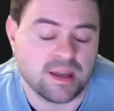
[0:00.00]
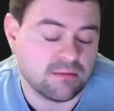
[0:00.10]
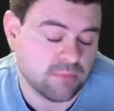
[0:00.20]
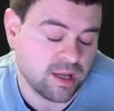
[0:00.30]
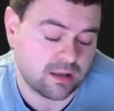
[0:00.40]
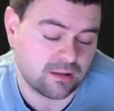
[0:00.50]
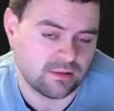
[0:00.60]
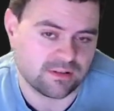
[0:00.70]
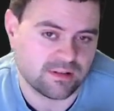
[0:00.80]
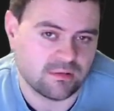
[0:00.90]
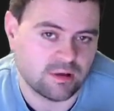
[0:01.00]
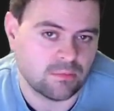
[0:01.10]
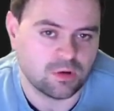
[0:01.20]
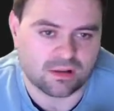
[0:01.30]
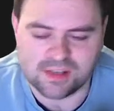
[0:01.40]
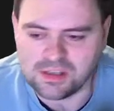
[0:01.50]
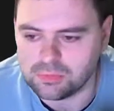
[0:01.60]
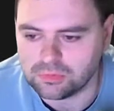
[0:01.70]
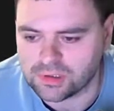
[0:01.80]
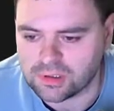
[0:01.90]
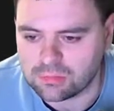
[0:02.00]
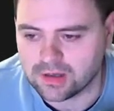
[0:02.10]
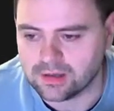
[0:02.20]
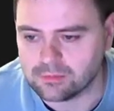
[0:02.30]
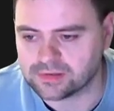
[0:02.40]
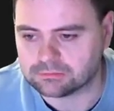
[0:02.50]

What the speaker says: make ServiceNow a lot more accessible to you, perhaps.